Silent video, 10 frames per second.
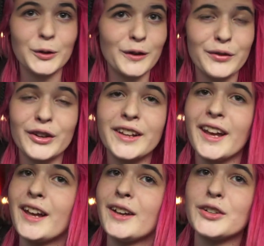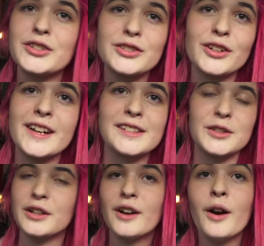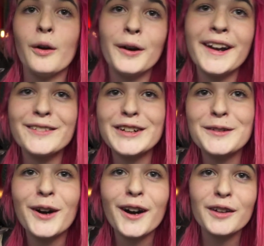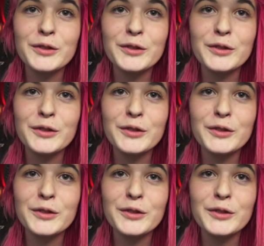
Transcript: or if they're gay or straight, or whatever you are,